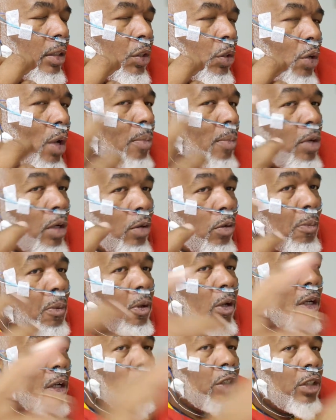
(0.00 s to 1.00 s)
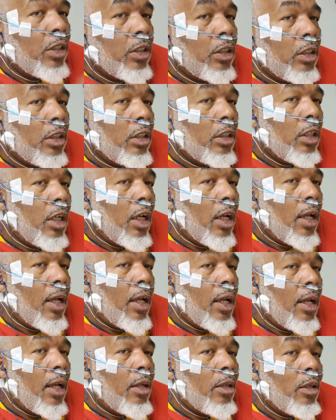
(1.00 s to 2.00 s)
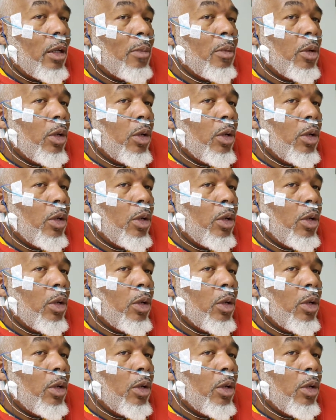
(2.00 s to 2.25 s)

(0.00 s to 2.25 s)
so I'm good with percussion. I'm